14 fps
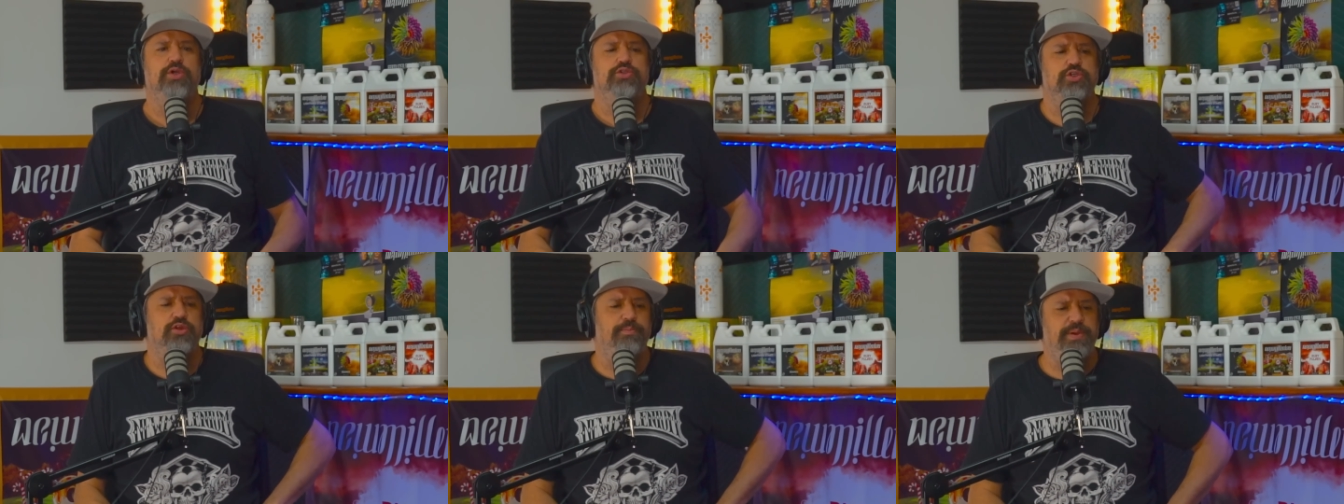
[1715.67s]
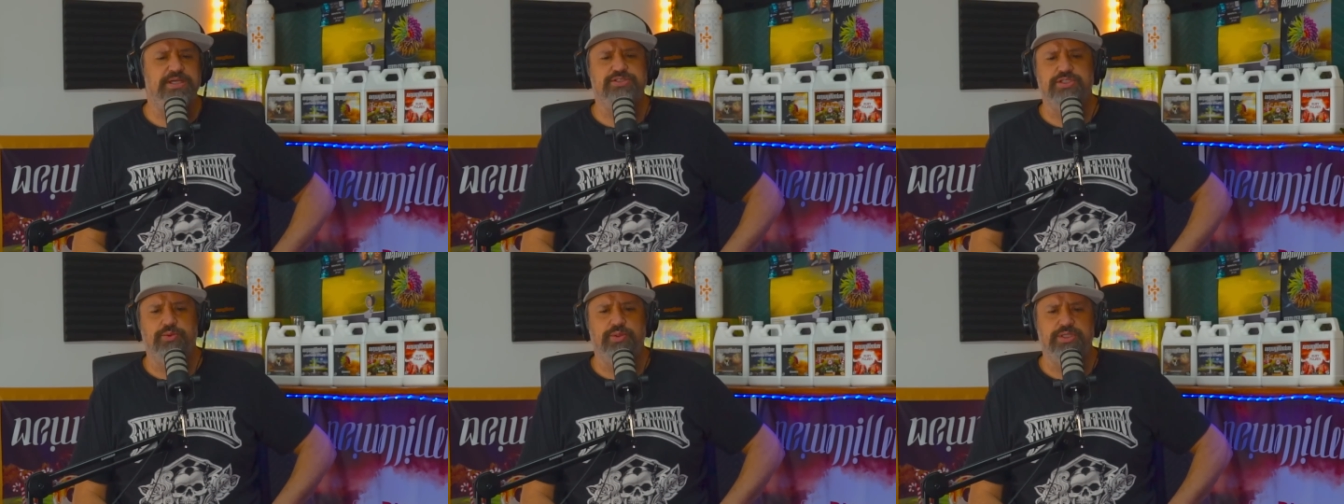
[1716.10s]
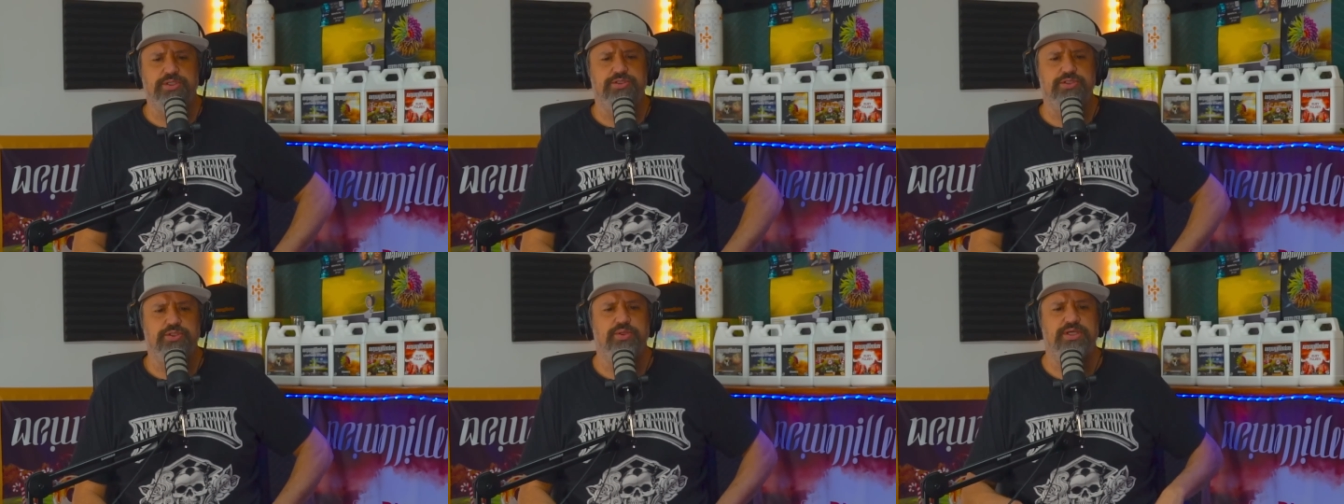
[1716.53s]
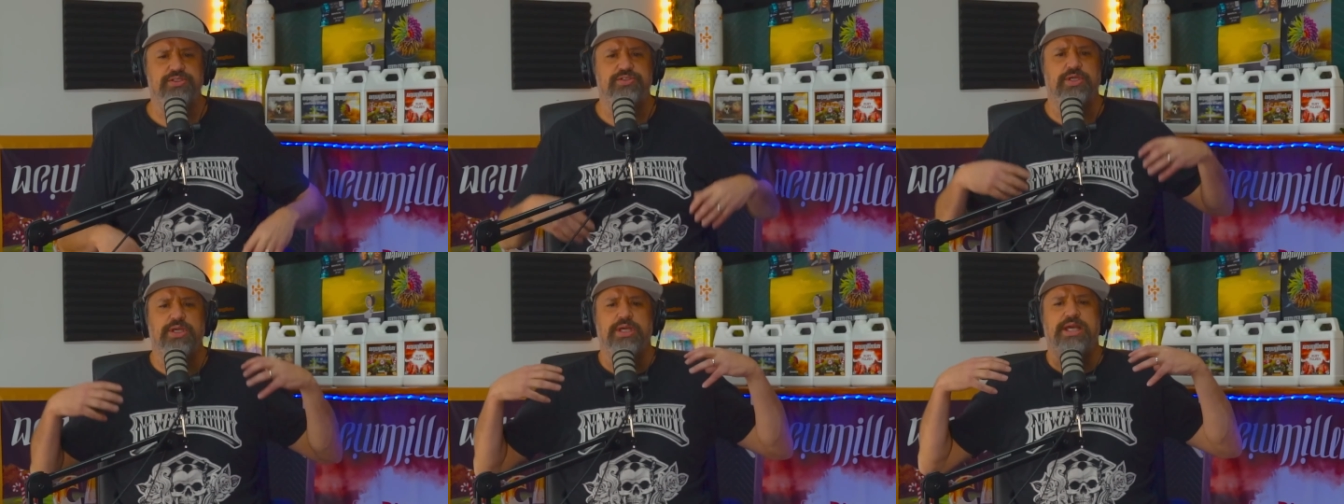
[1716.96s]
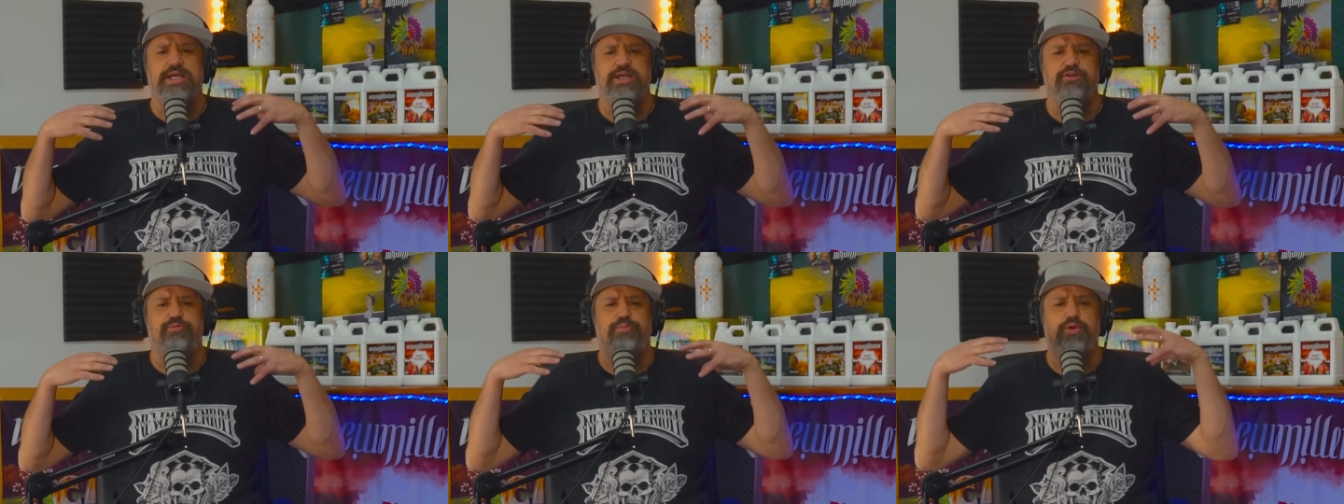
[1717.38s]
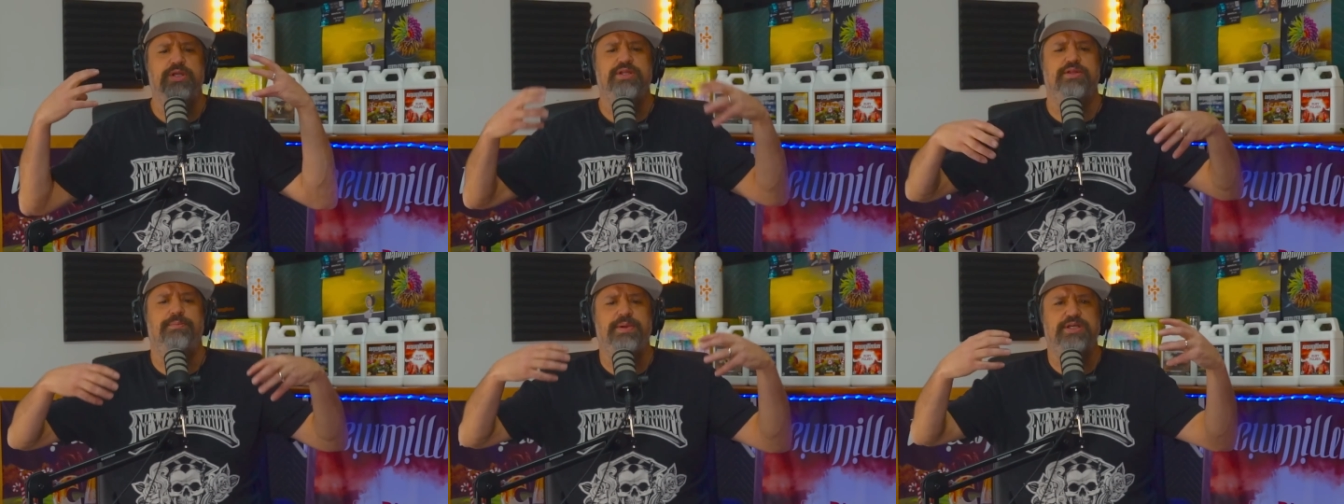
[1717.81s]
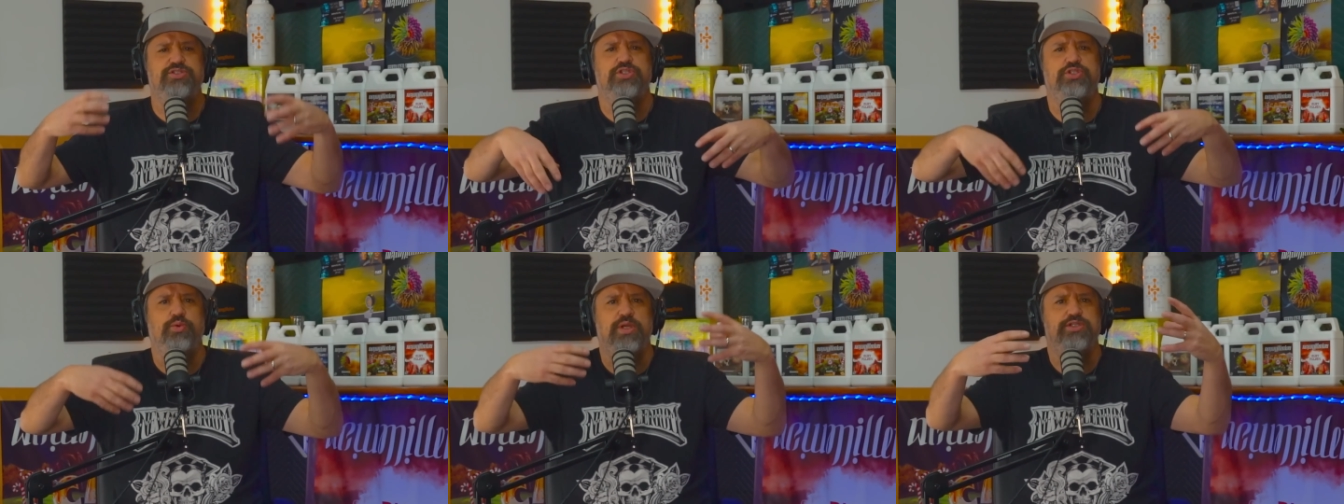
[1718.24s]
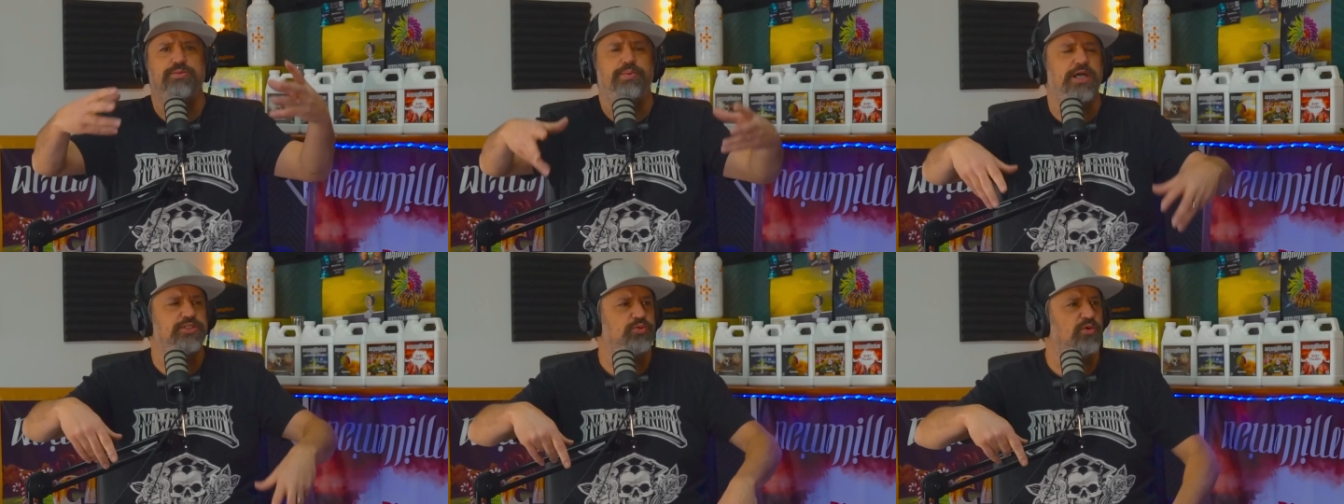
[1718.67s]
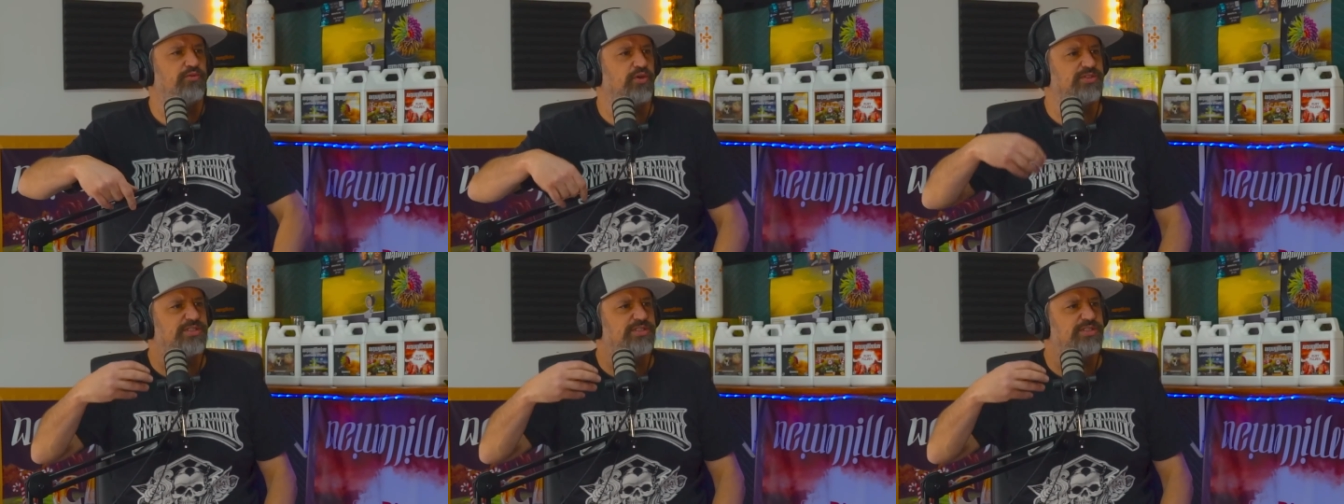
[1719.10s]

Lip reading: So the best thing we could do is put it in the best situation possible for it